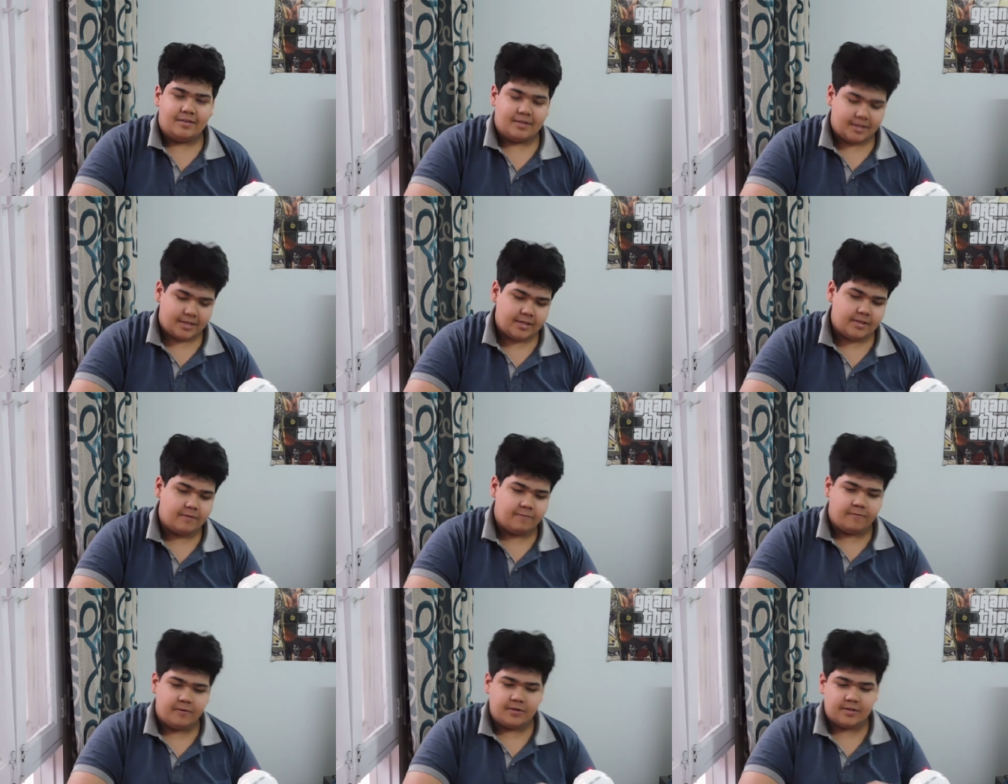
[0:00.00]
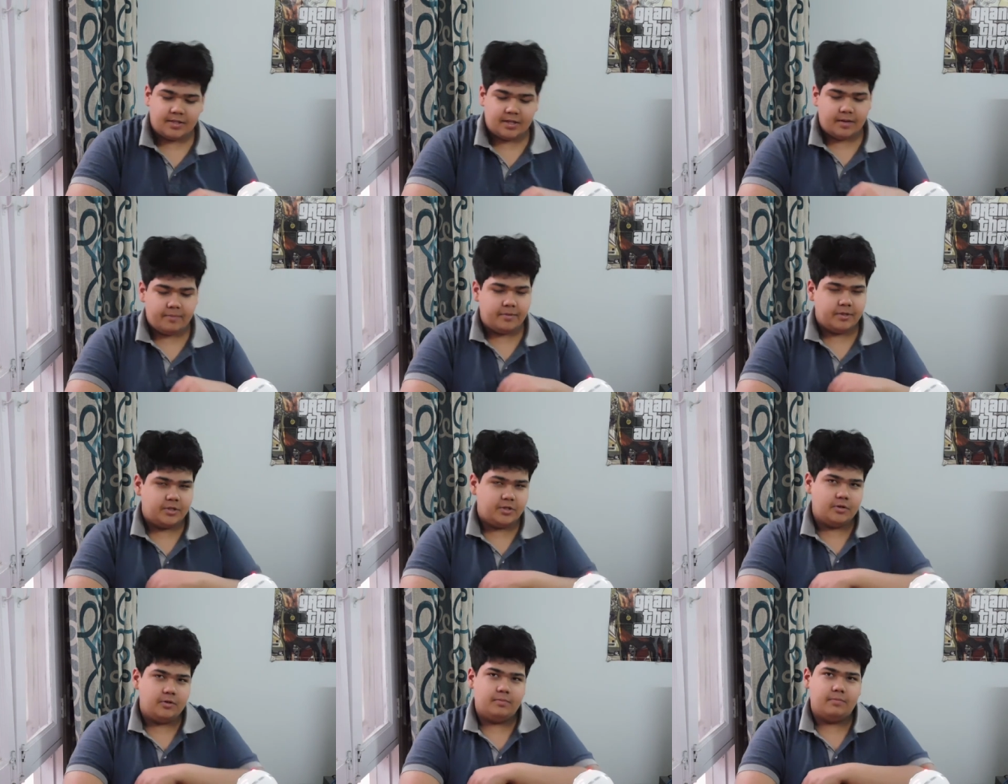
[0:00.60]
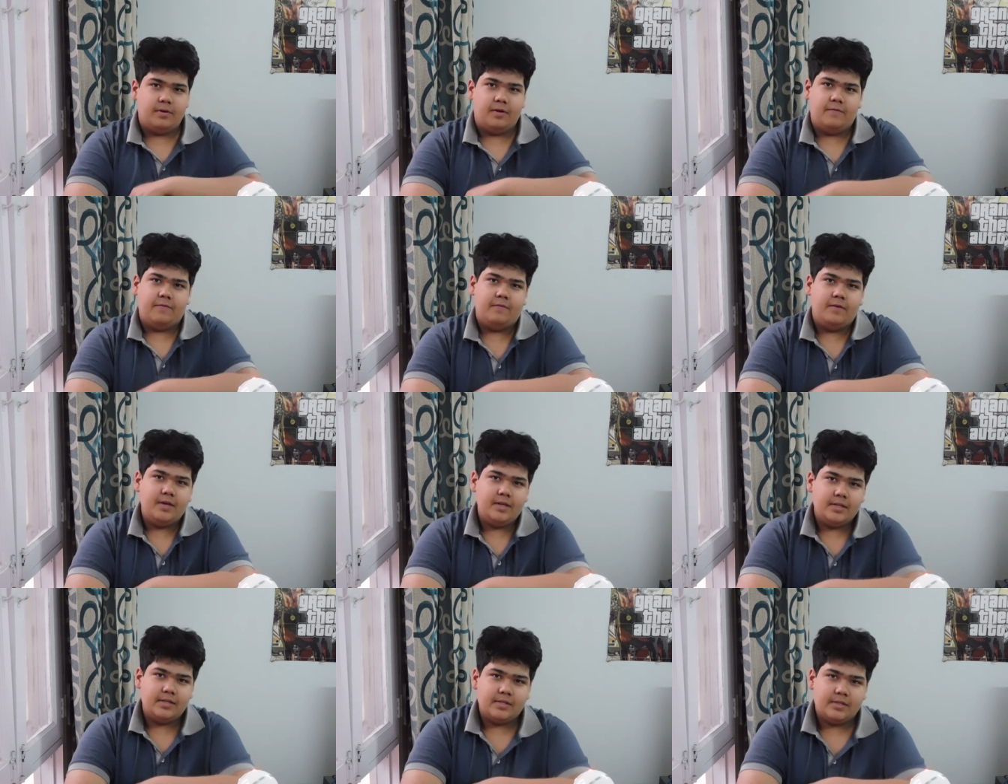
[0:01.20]
This is the first time I showed my
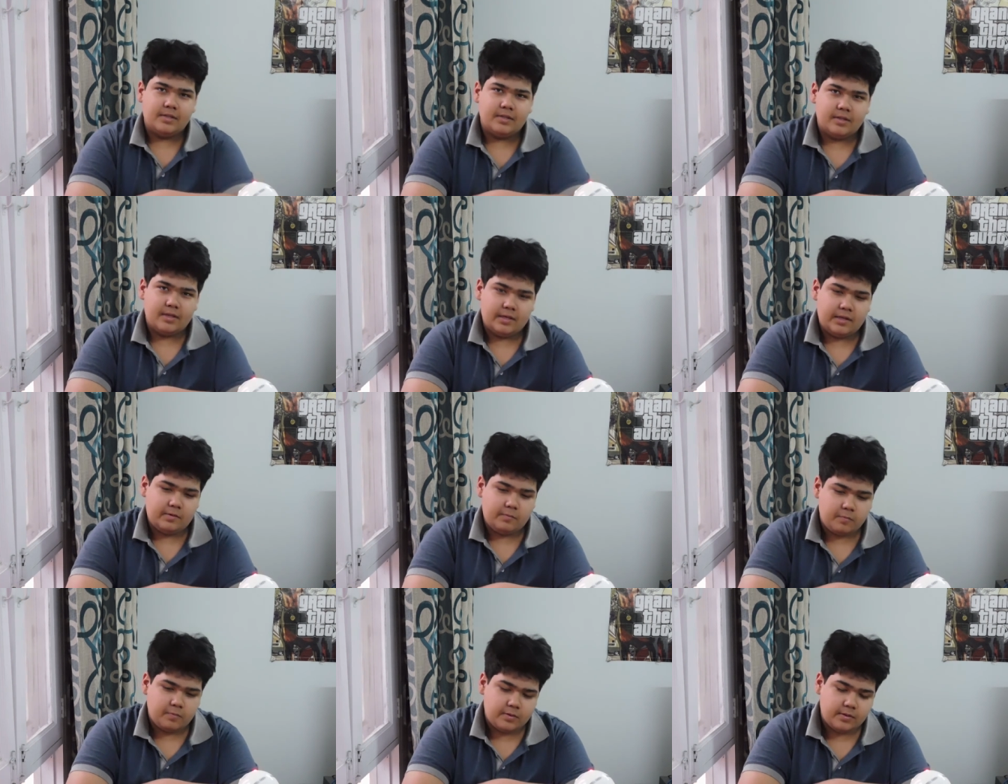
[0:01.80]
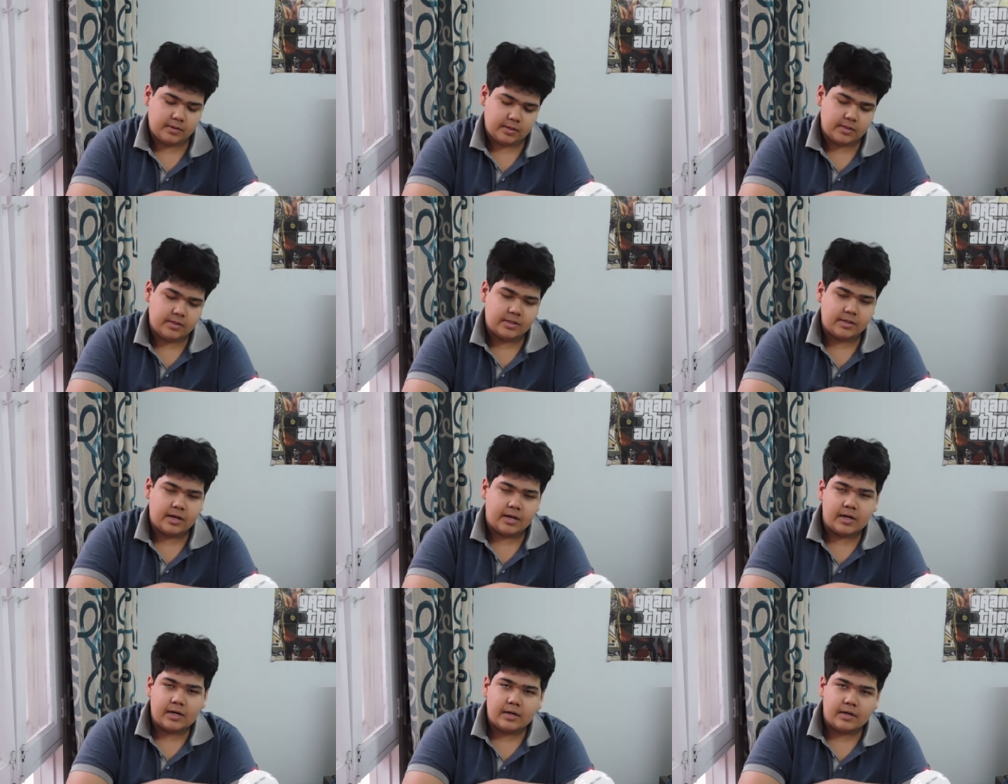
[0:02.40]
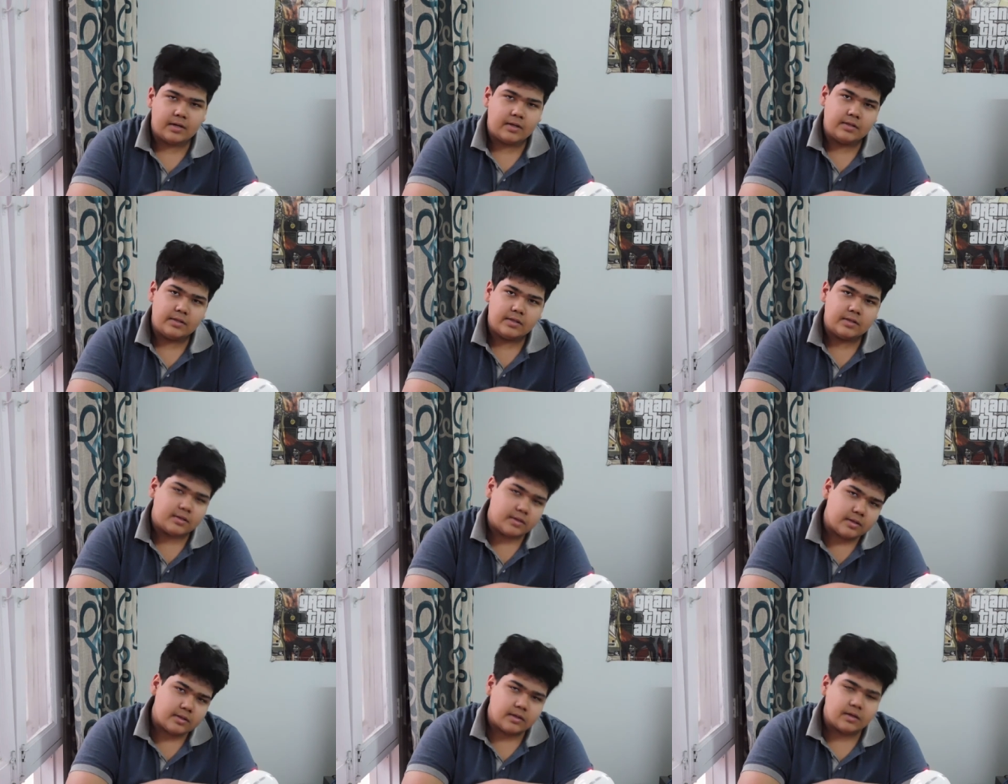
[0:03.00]
face. It, it's kind of,
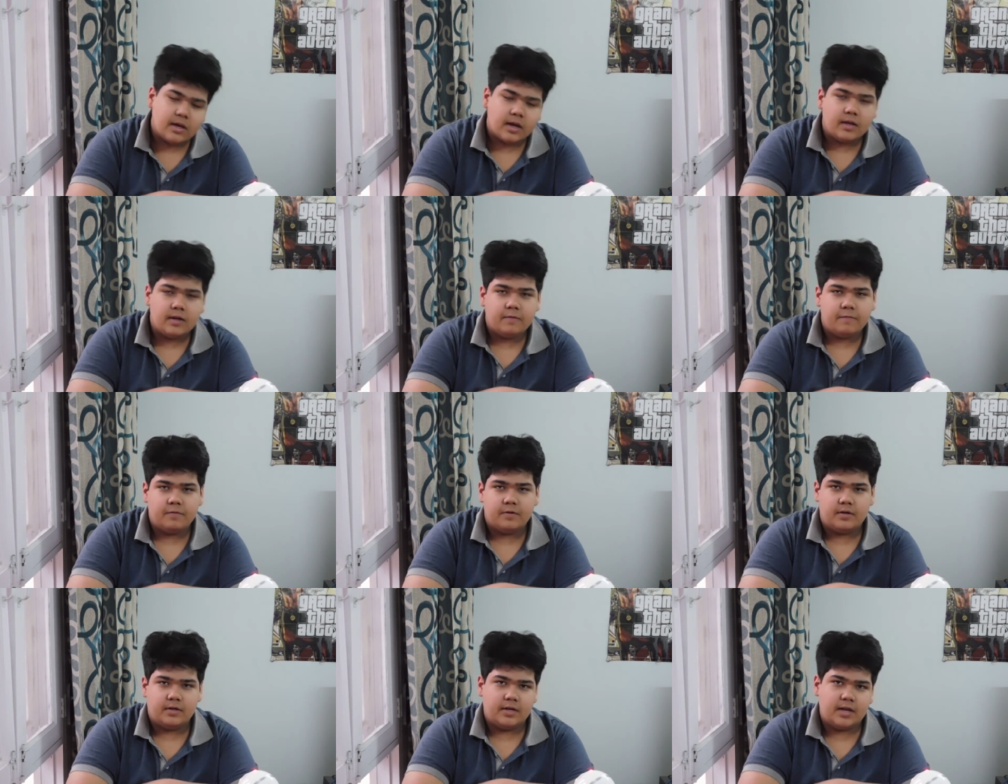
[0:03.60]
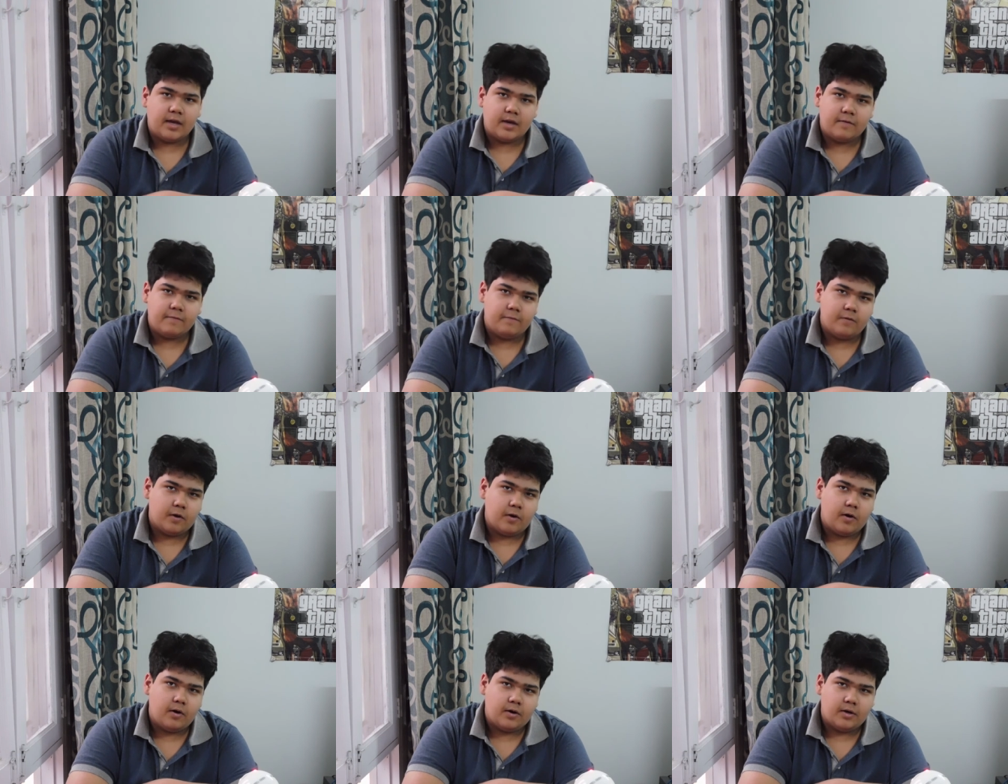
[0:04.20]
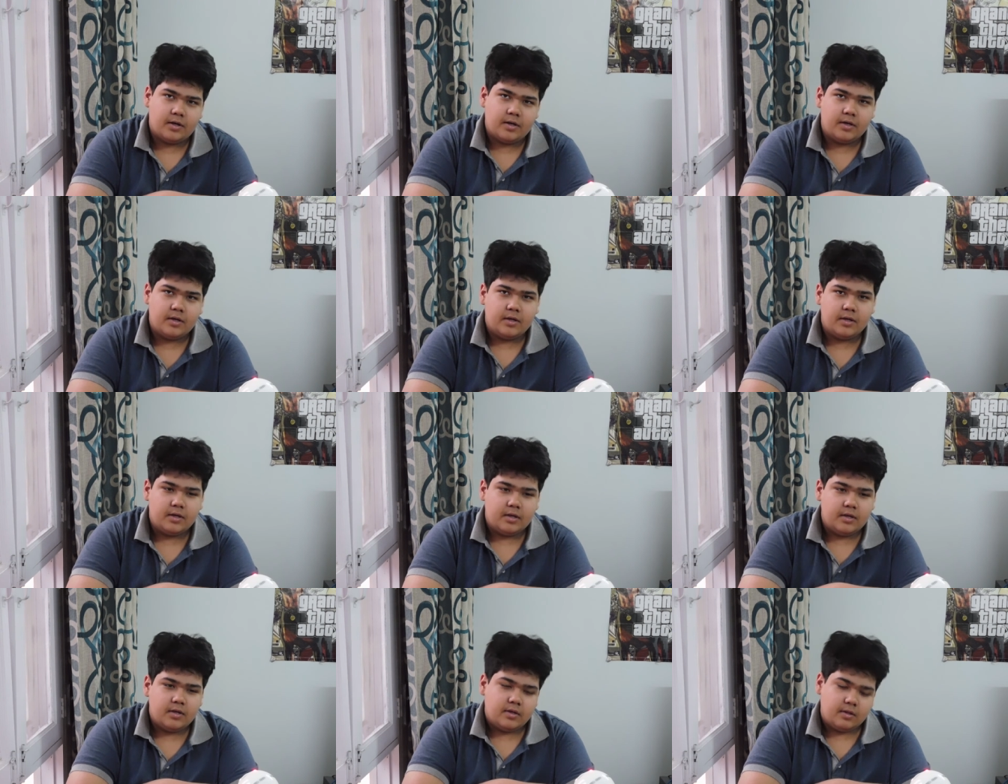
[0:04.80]
it's kind of a tech vlog.
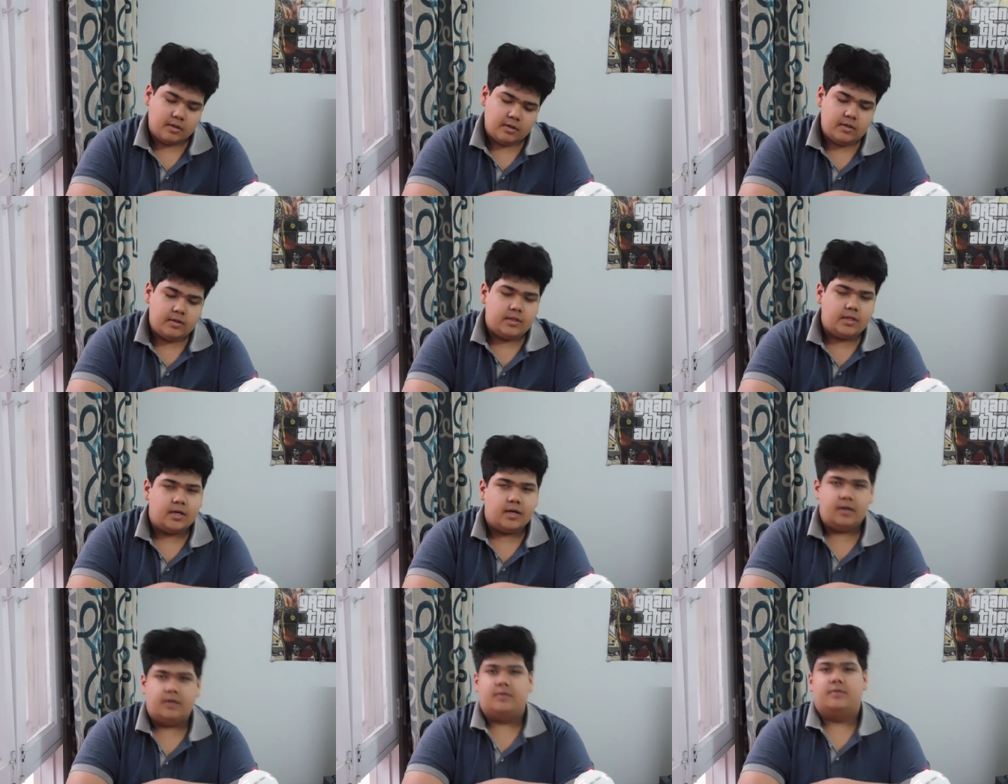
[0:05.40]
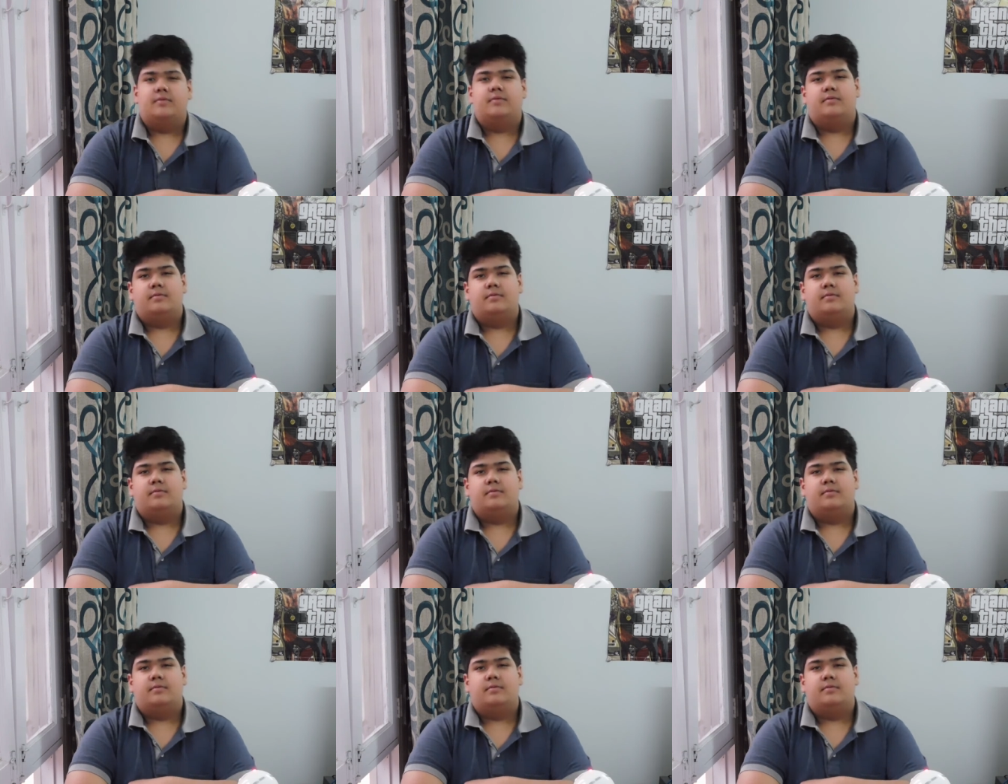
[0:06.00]
Yeah.